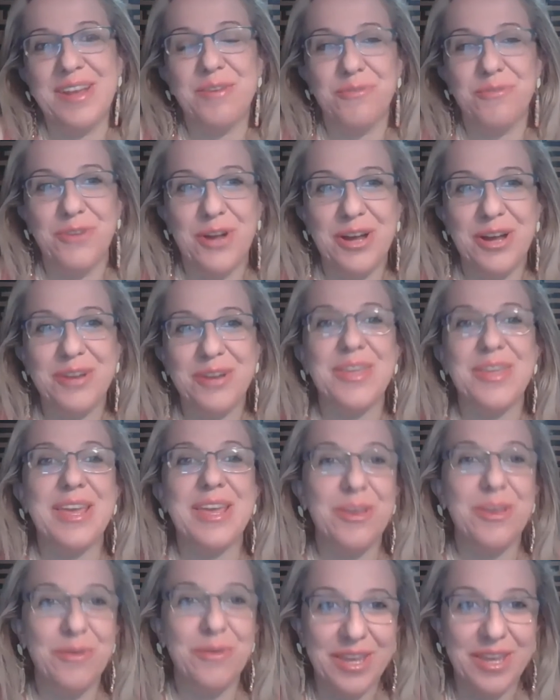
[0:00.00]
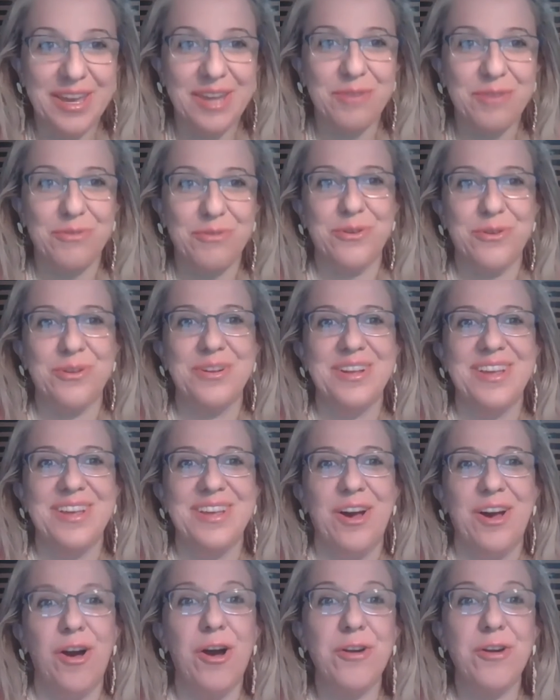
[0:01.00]
If not, thank you again for
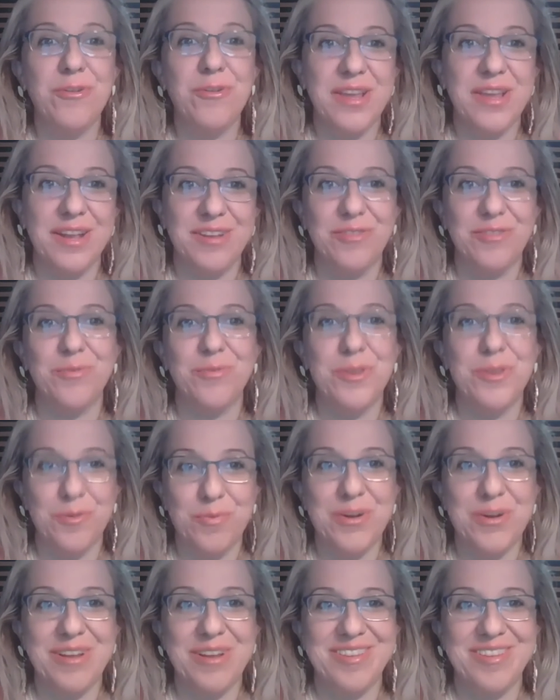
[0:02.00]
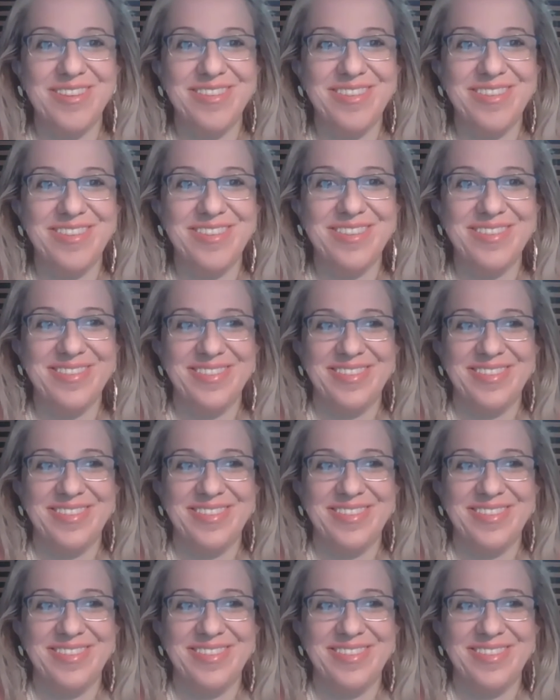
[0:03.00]
honoring us with your presence.